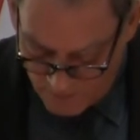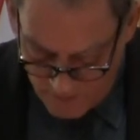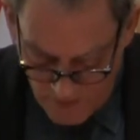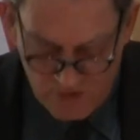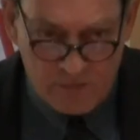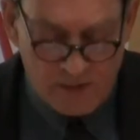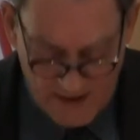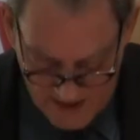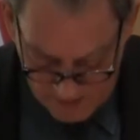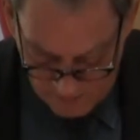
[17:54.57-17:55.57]
with mutual
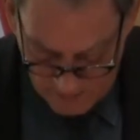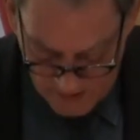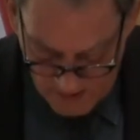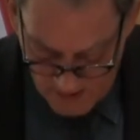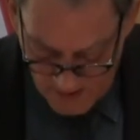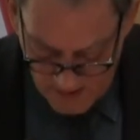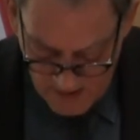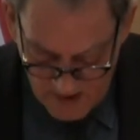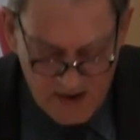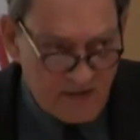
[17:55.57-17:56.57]
hatred,
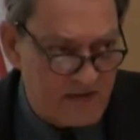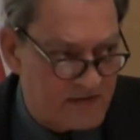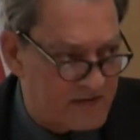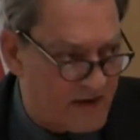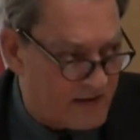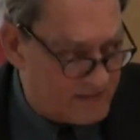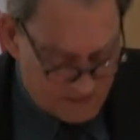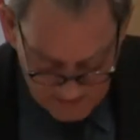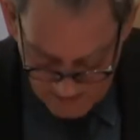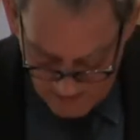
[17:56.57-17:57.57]
he in disgust,
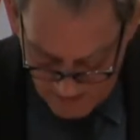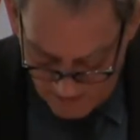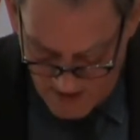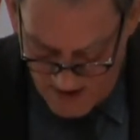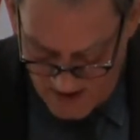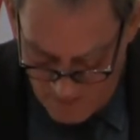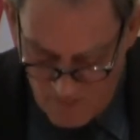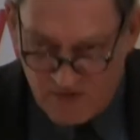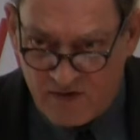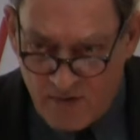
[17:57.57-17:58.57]
they in
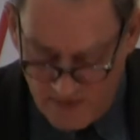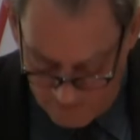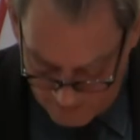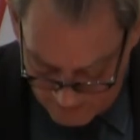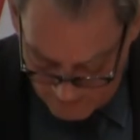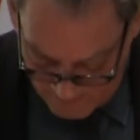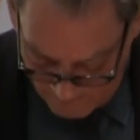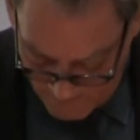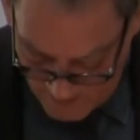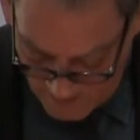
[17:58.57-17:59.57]
mistrust.
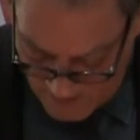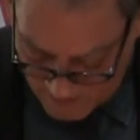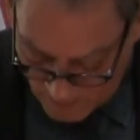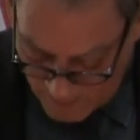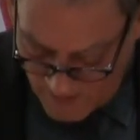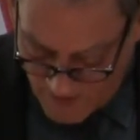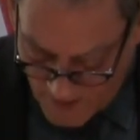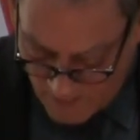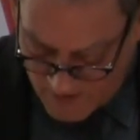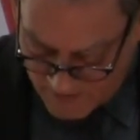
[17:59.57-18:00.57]
It is only
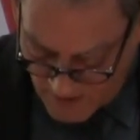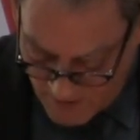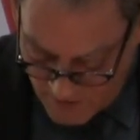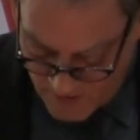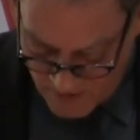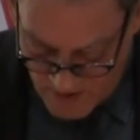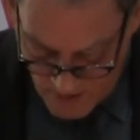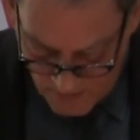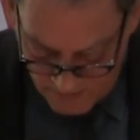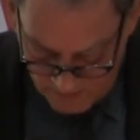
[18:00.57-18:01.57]
that which is under your
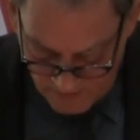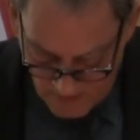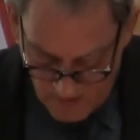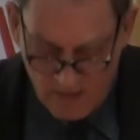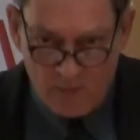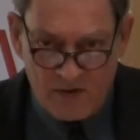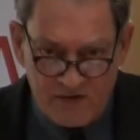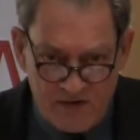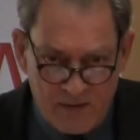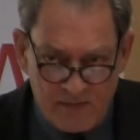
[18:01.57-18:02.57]
nose which
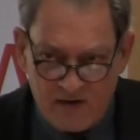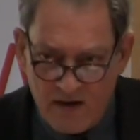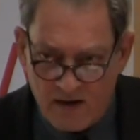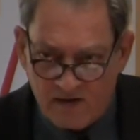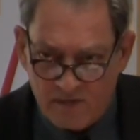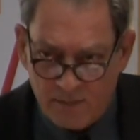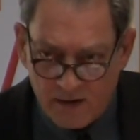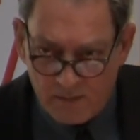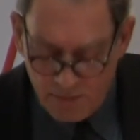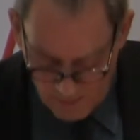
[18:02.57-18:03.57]
seems
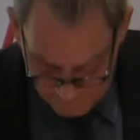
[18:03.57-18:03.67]
inexplicable.